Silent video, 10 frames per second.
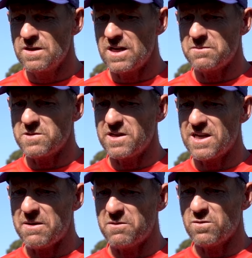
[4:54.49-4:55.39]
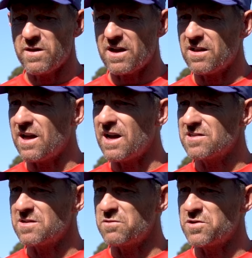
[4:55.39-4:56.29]
um, so he came with all that
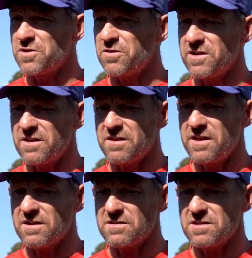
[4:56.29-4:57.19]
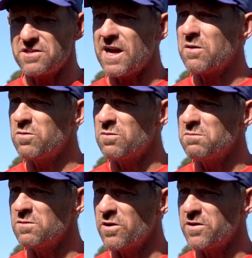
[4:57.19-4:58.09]
class and maturity and things that Jack will
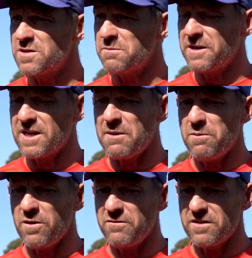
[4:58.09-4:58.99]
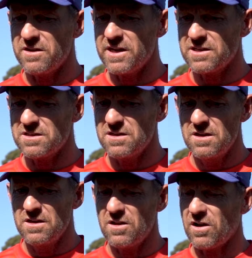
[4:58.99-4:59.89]
learn to pick up over the next,
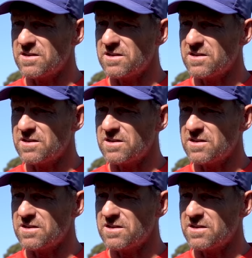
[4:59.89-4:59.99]
like